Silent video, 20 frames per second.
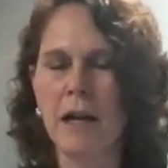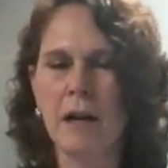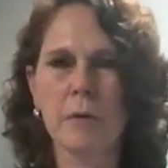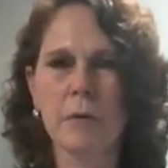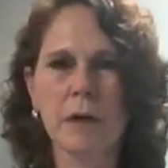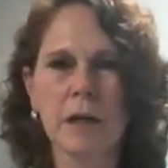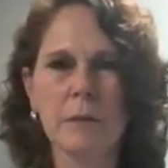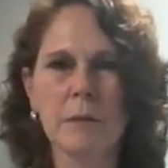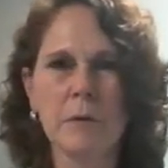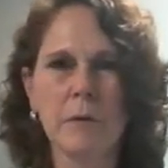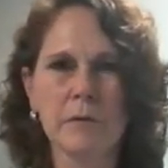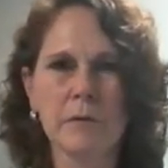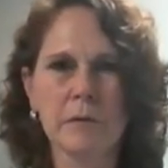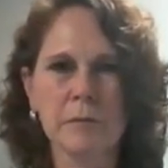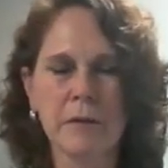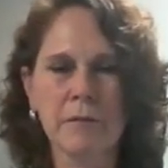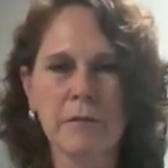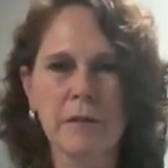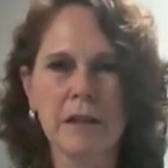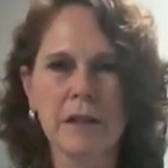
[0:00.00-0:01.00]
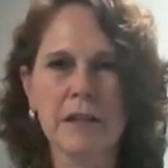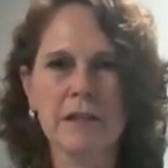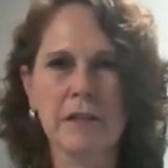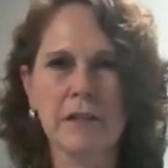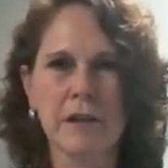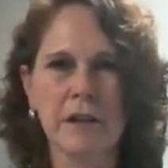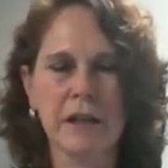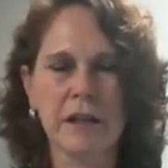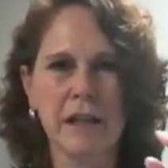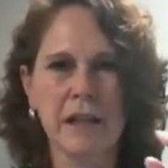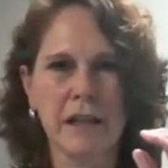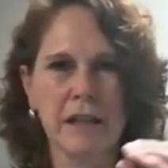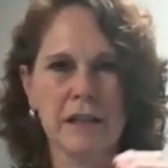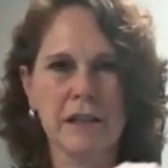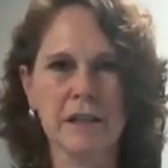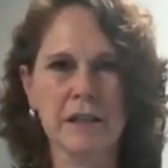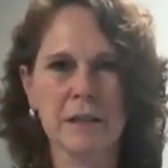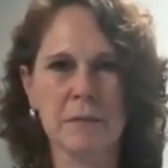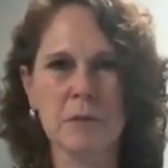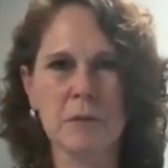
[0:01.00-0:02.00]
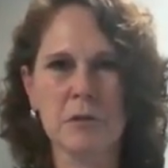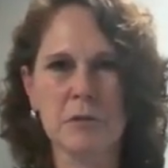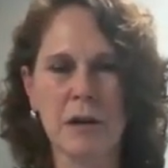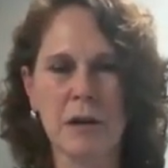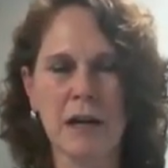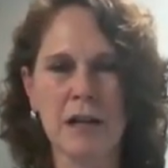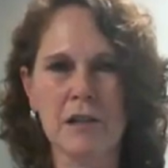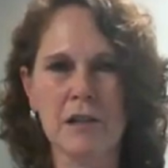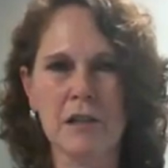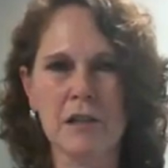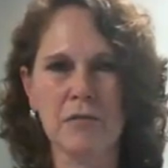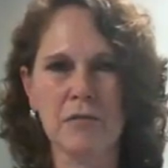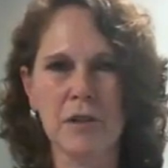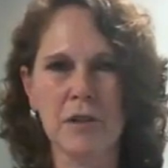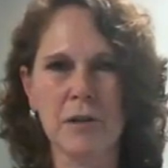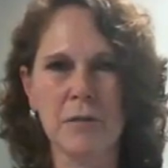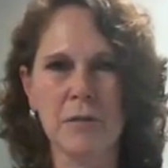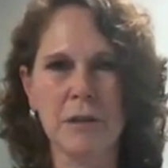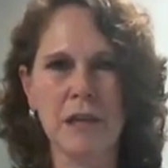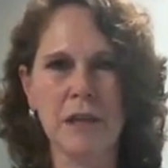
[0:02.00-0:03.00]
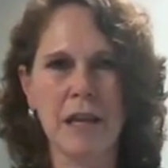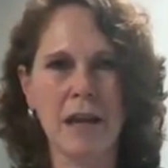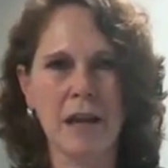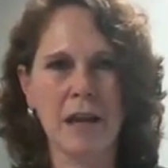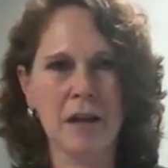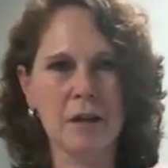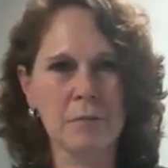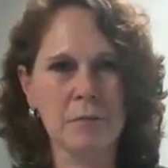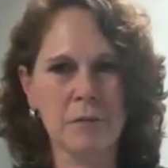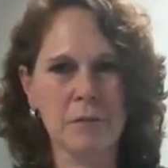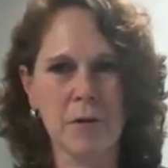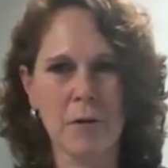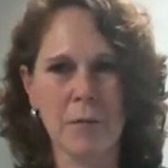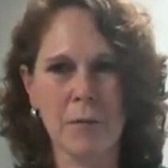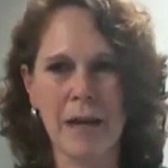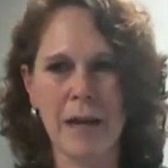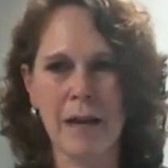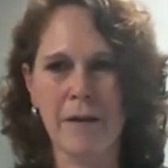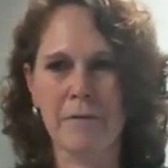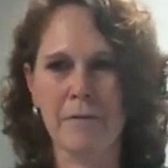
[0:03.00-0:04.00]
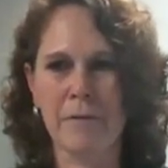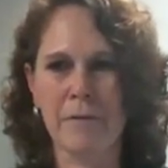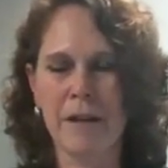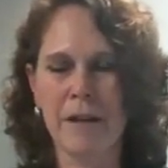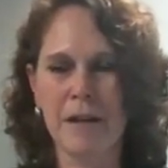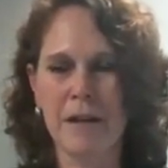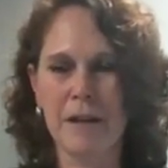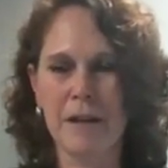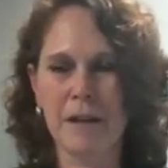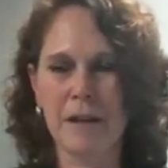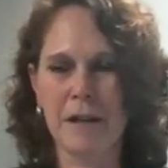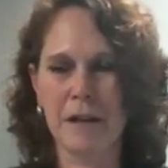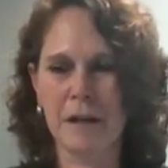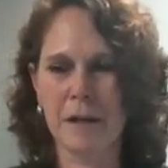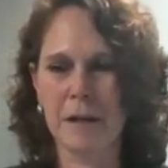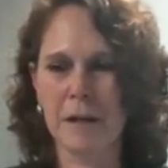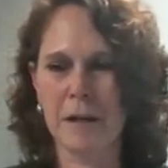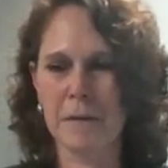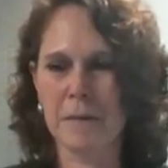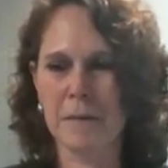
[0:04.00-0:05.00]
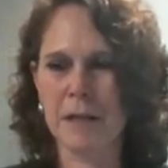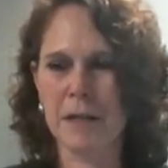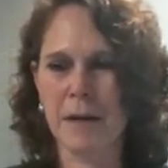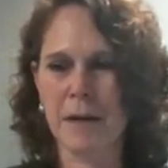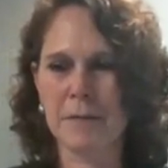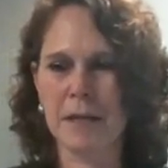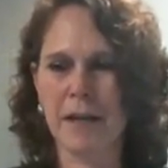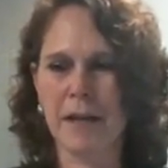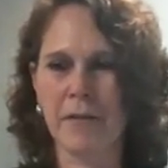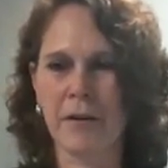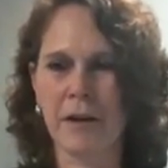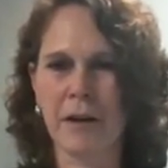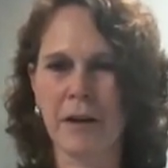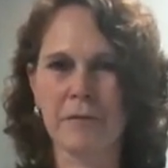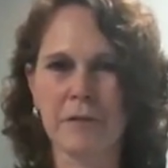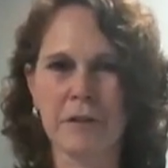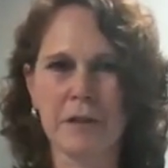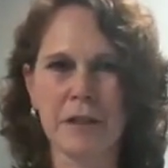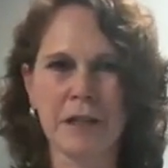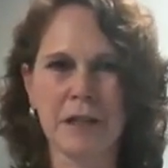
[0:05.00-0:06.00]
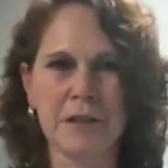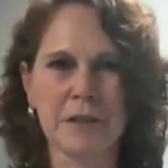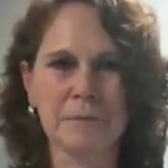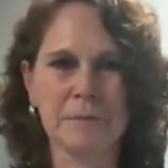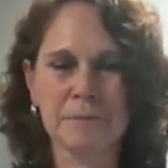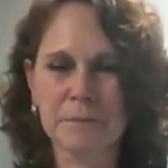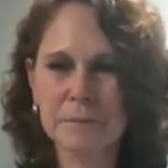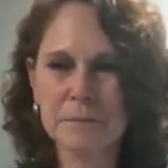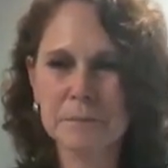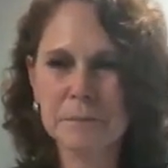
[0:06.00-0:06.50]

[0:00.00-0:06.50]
We're going to move swiftly so that I can get to some strategies for you at the end before we have time to have a conversation.